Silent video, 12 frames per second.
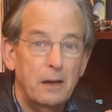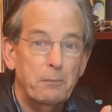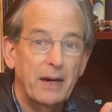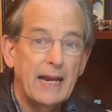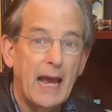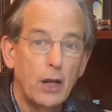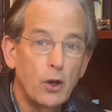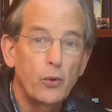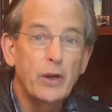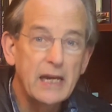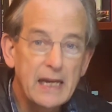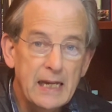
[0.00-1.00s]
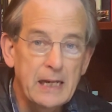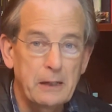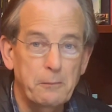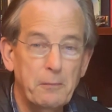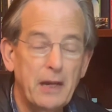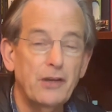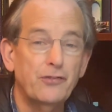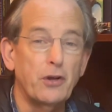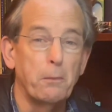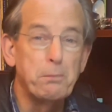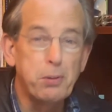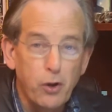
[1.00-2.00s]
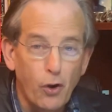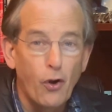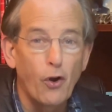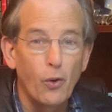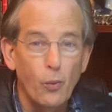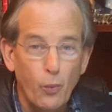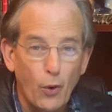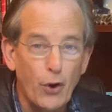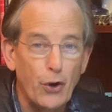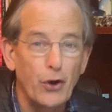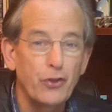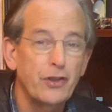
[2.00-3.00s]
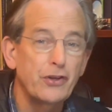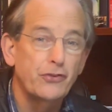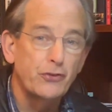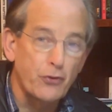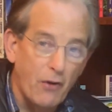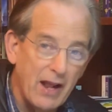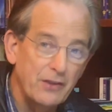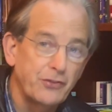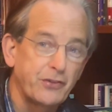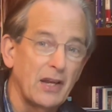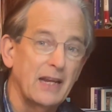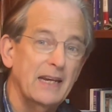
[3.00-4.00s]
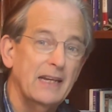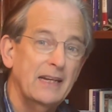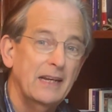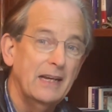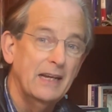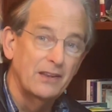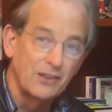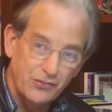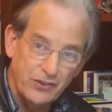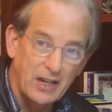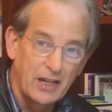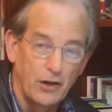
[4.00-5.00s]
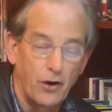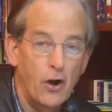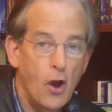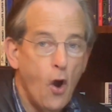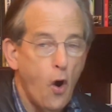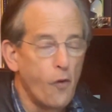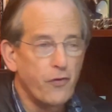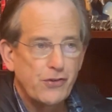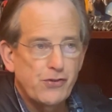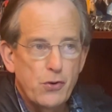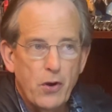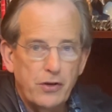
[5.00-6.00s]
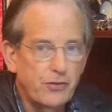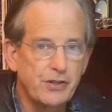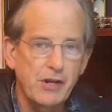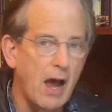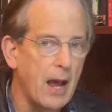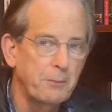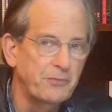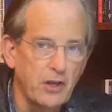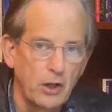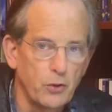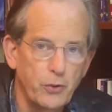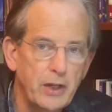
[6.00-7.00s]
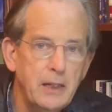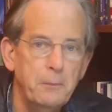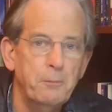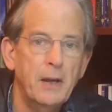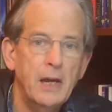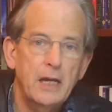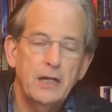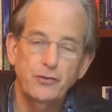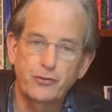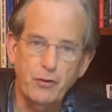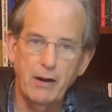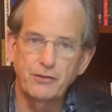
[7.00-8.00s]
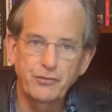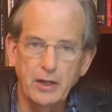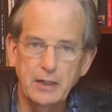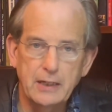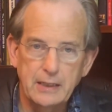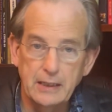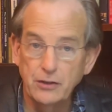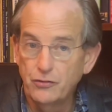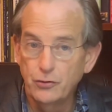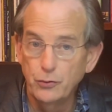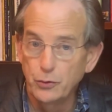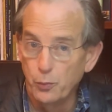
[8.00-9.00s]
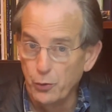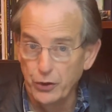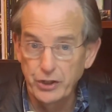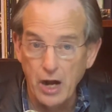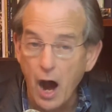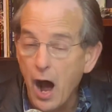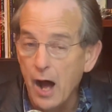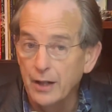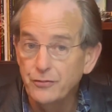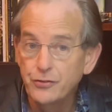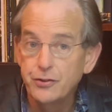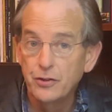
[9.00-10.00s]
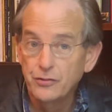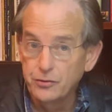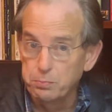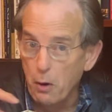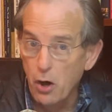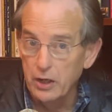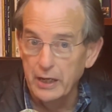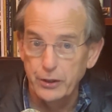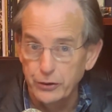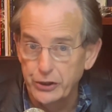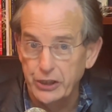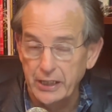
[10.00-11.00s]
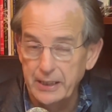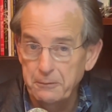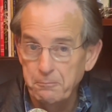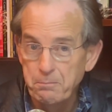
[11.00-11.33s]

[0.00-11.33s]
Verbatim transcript: But Elohim is a plural word that's translated in the singular. Over 200 times, Elohim is translated into the word gods, small letter G.